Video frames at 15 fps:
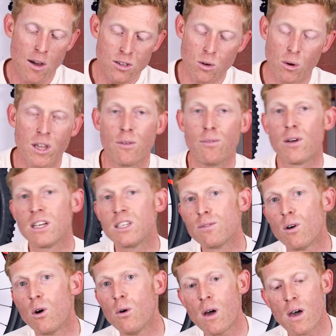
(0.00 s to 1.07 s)
talking first
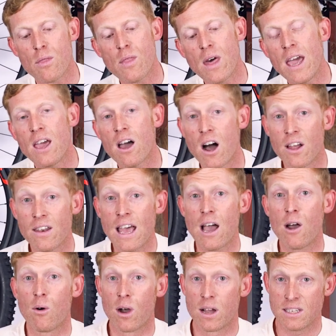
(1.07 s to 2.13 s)
of all, they are
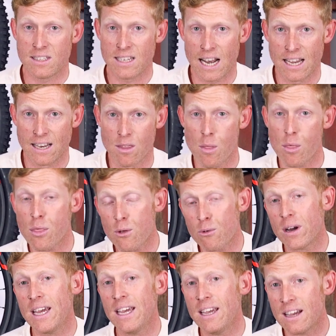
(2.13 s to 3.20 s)
now selling
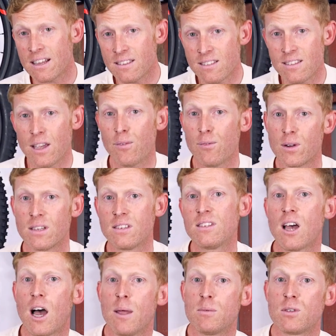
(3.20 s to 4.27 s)
three different
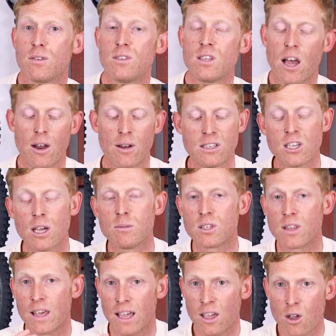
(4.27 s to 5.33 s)
types of tyre in terms
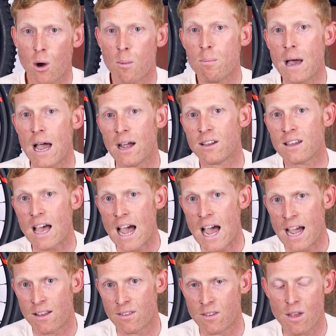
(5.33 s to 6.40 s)
of their compound
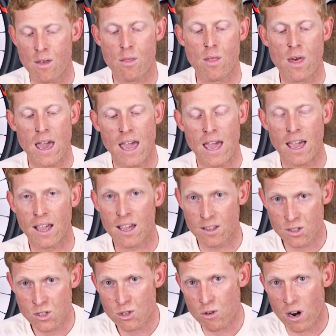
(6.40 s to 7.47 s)
and their
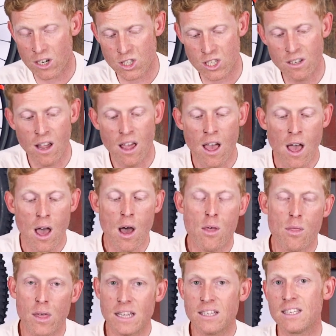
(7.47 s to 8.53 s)
construction.
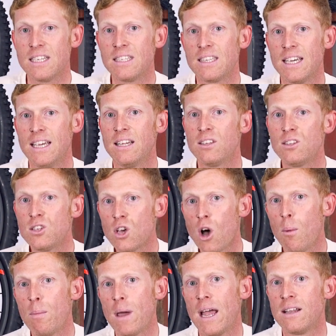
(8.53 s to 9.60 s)
This is the
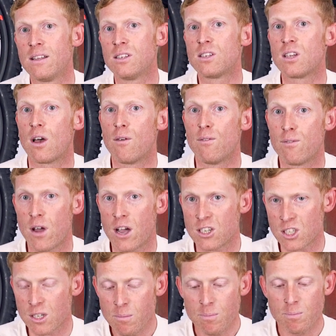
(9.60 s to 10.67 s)
top end
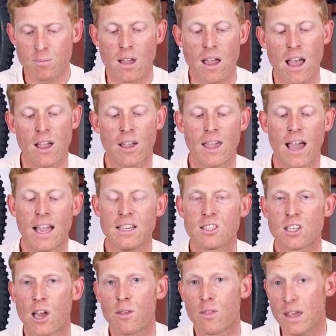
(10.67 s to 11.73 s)
version. Okay,
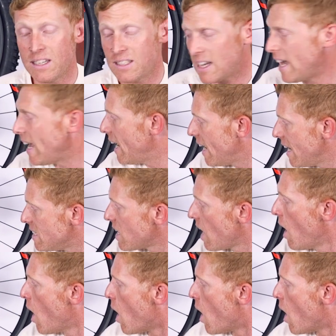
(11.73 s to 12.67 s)
so this is